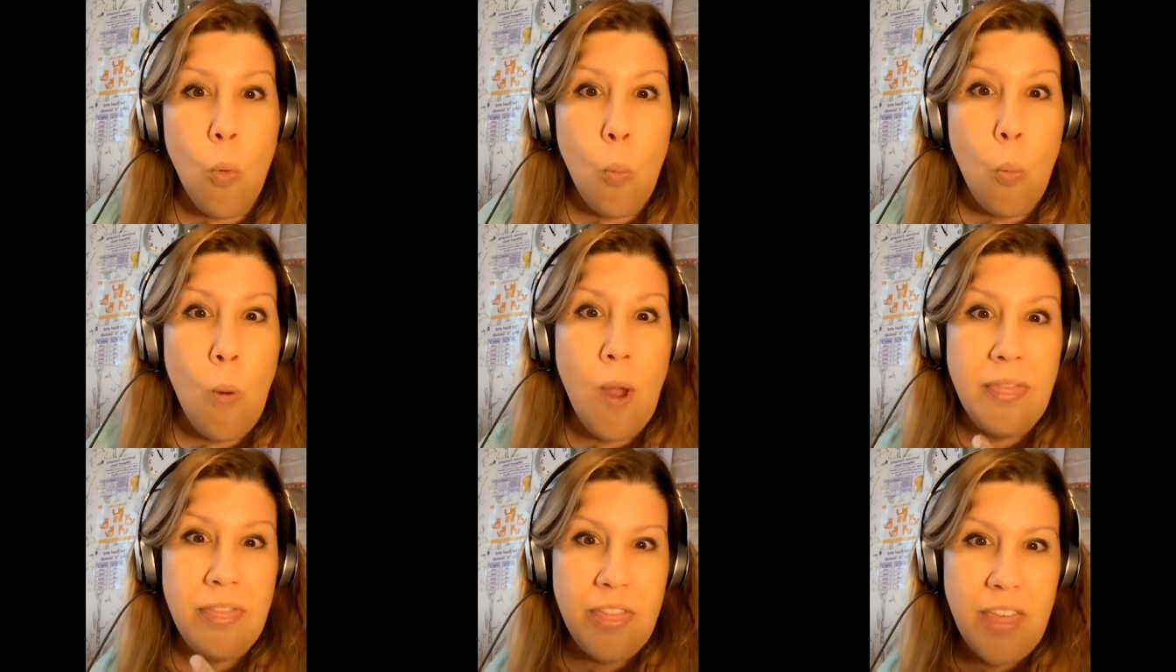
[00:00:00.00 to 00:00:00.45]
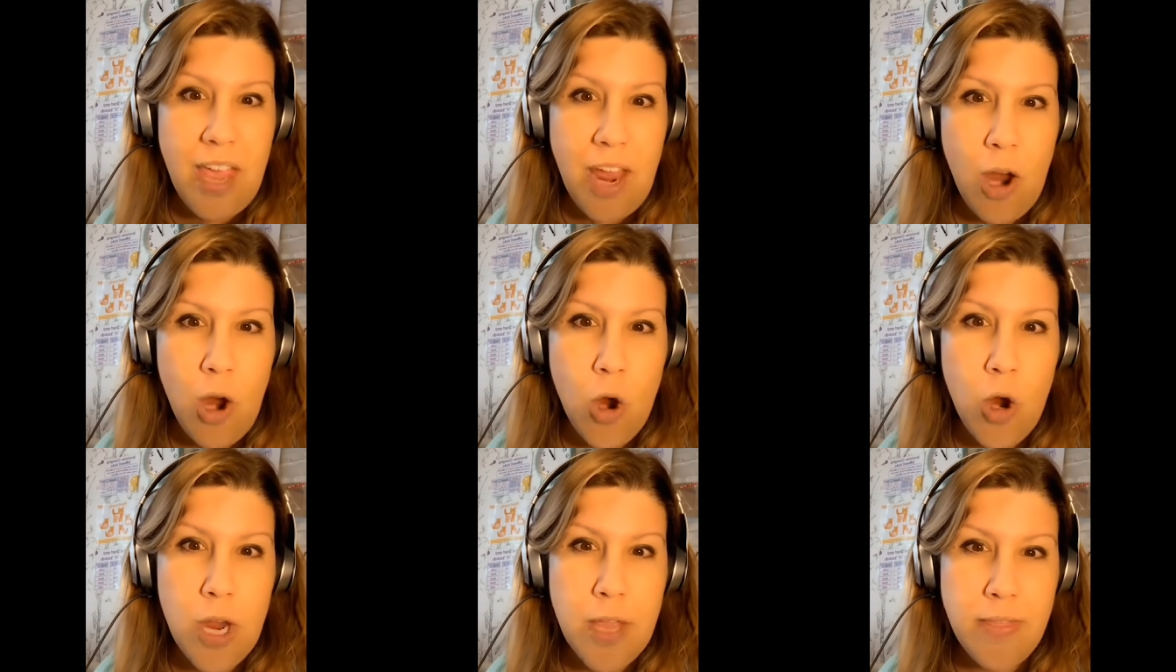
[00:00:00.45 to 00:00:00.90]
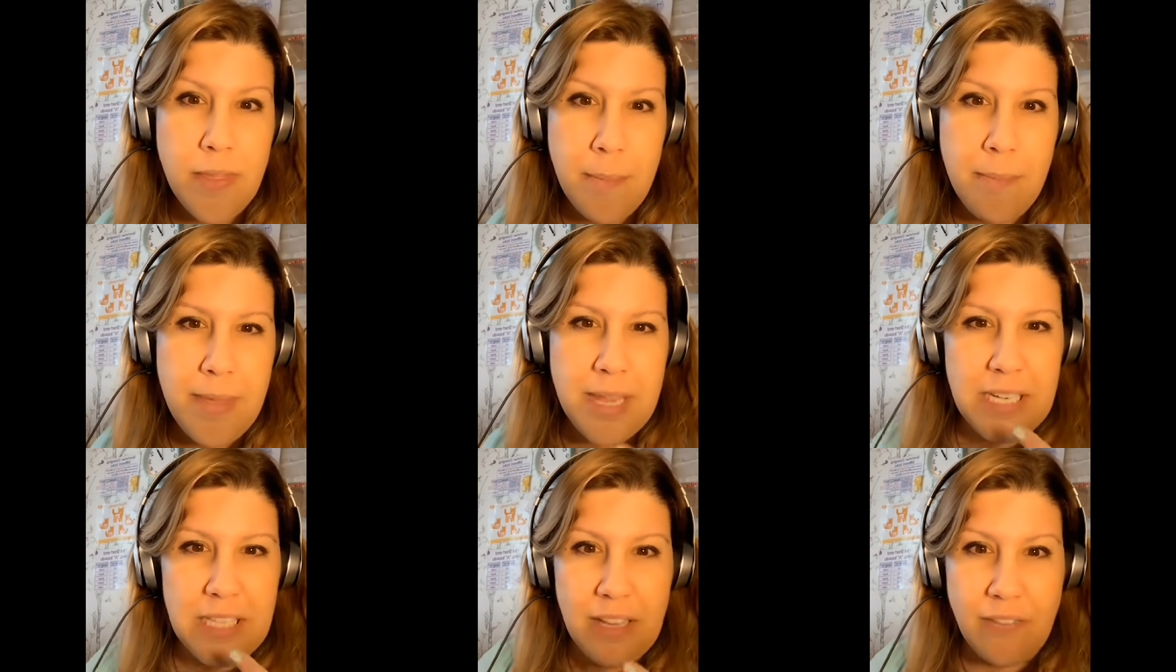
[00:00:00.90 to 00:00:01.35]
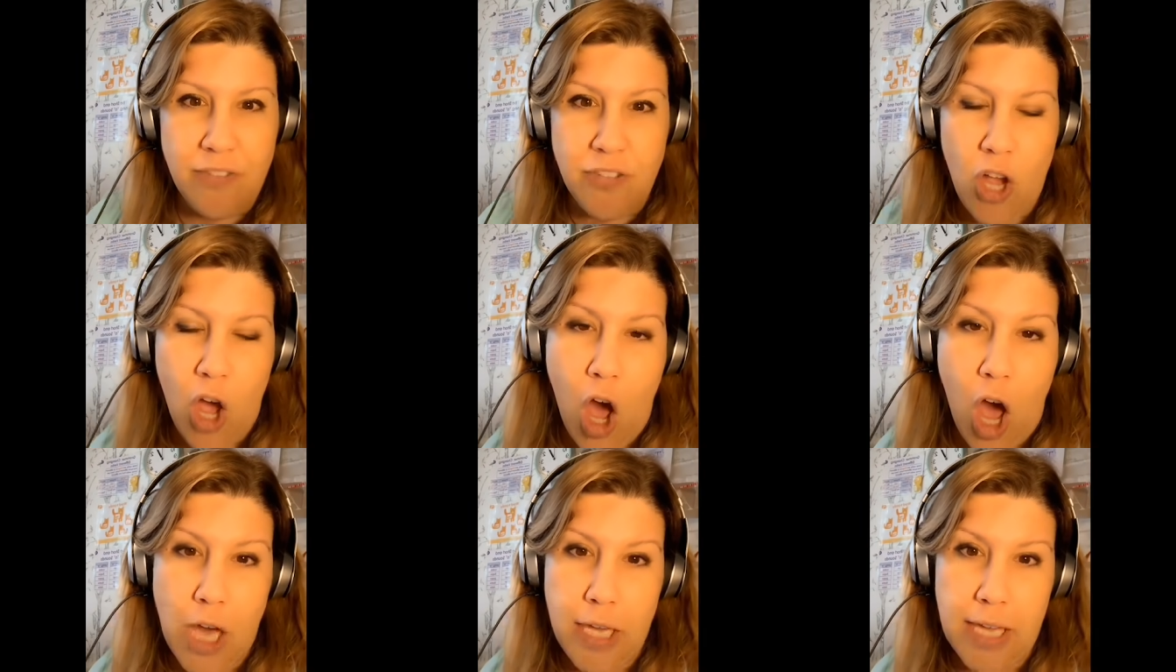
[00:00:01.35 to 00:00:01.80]
when they're in the middle of
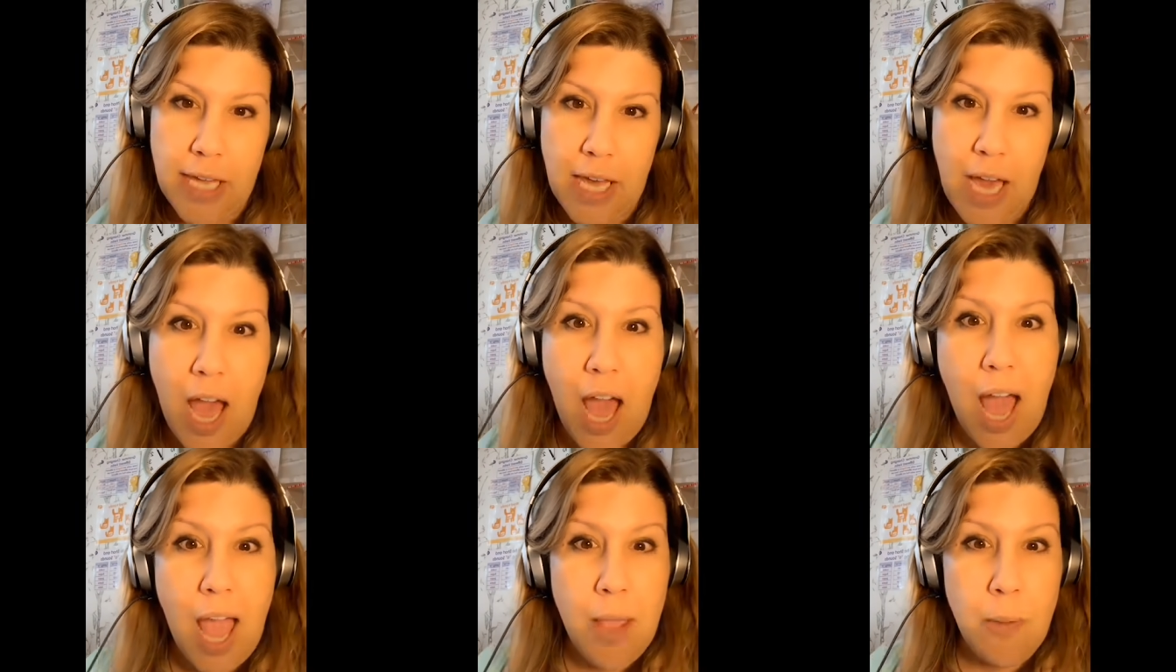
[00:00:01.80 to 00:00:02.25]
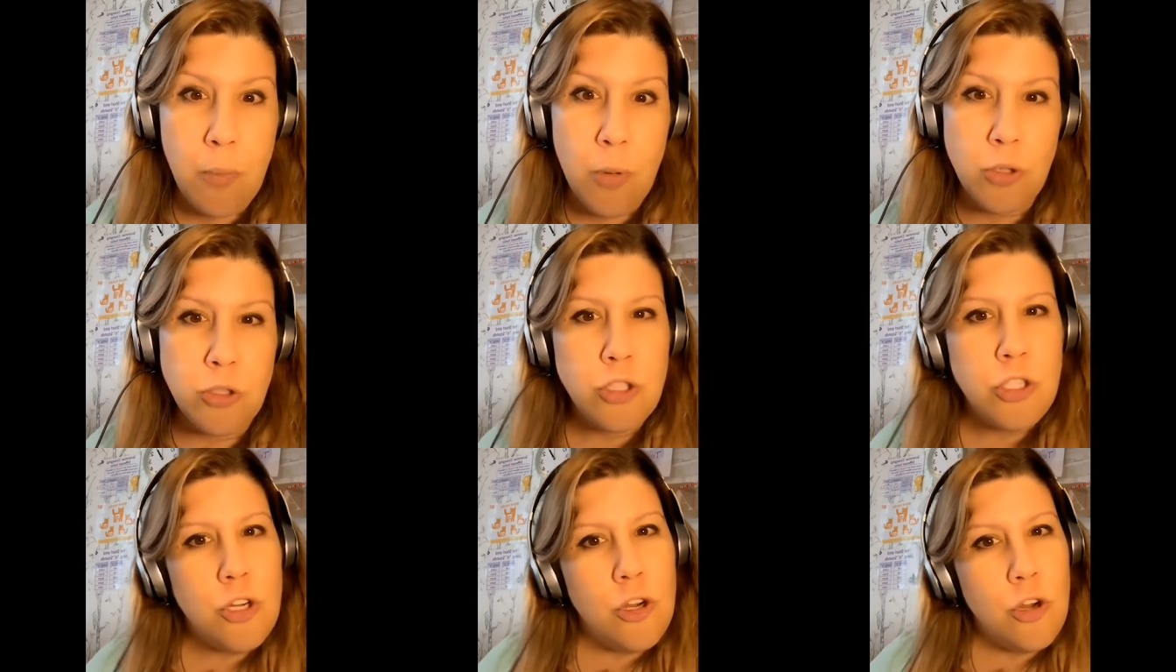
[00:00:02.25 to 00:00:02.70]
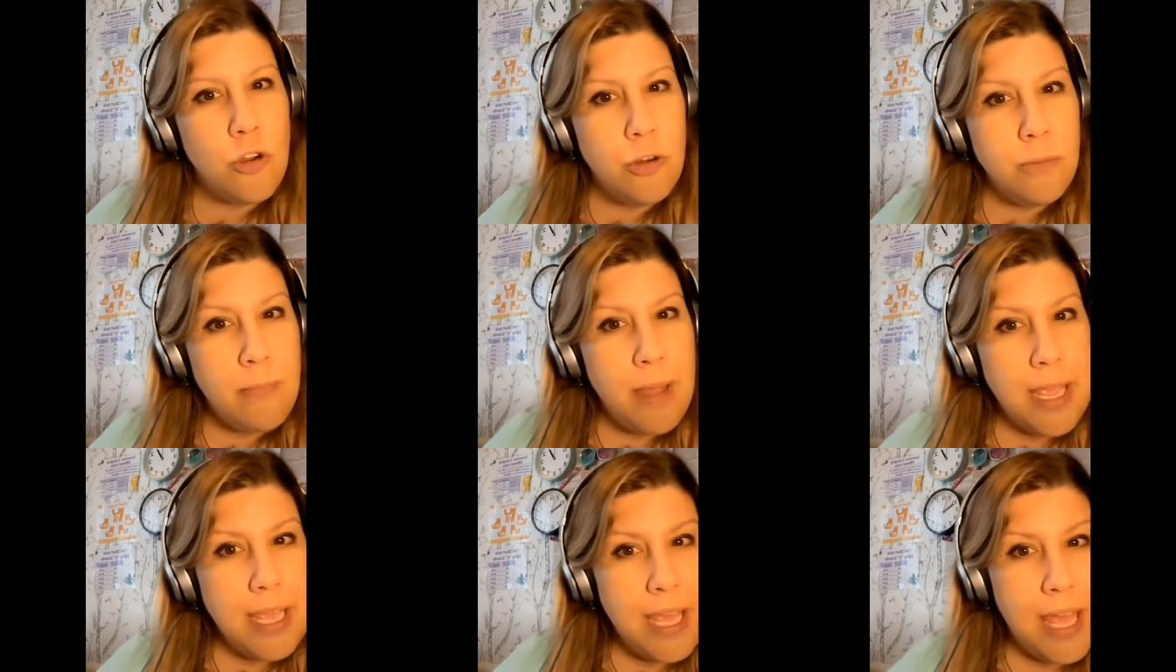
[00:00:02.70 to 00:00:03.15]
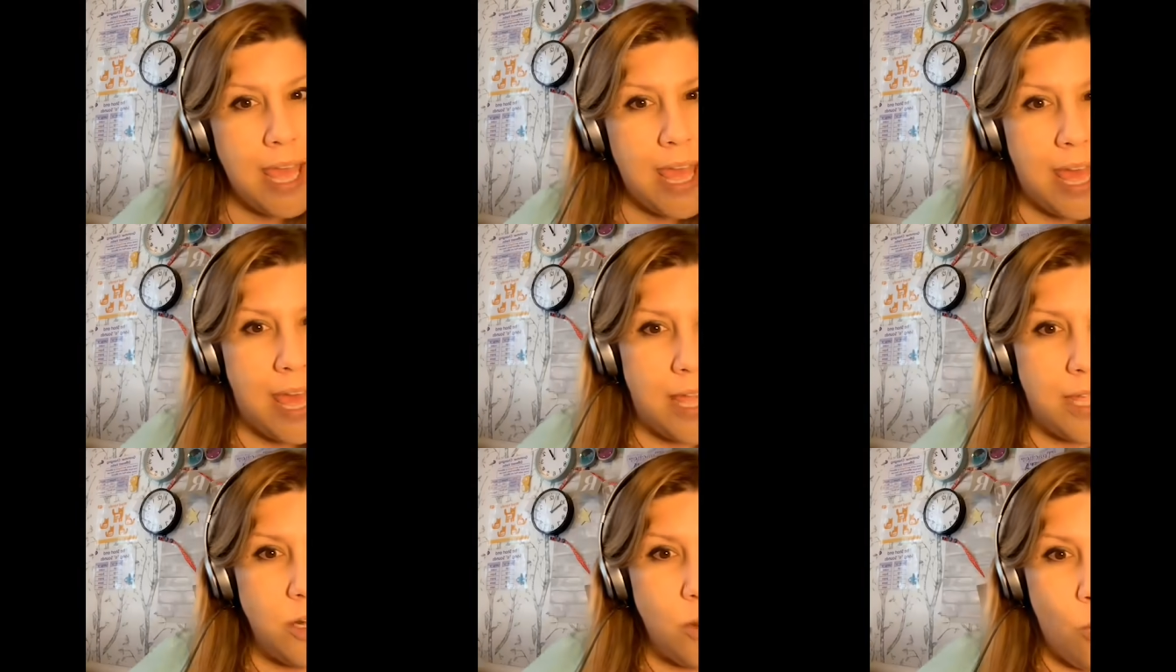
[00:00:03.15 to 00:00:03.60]
talking, I will turn my
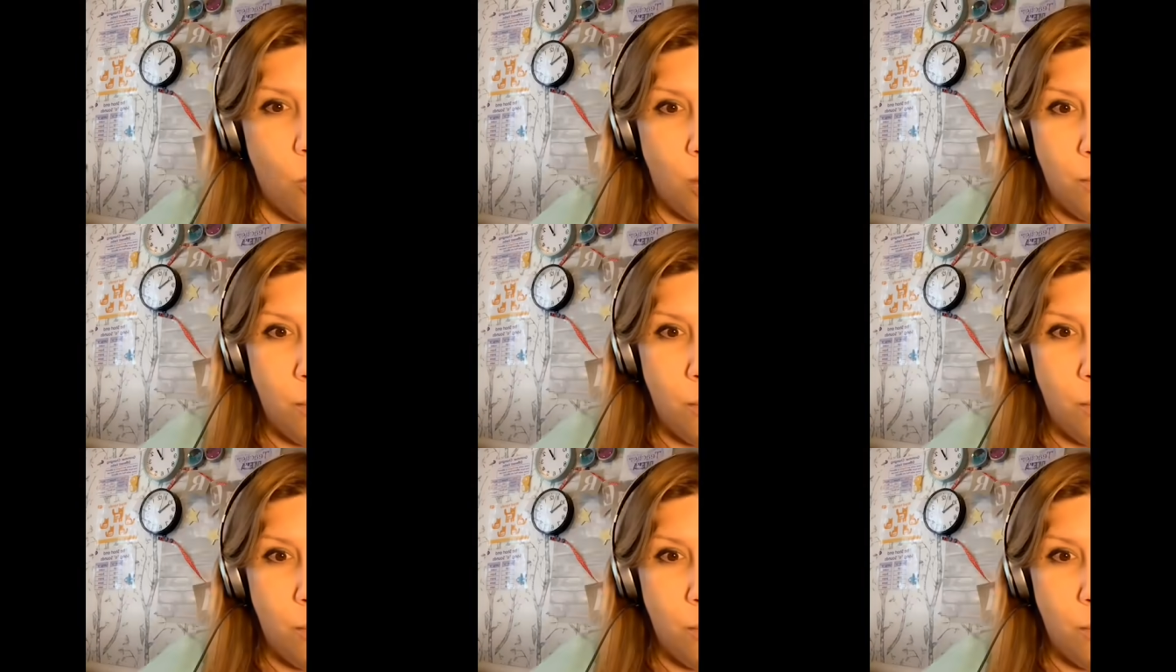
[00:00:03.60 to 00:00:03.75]
head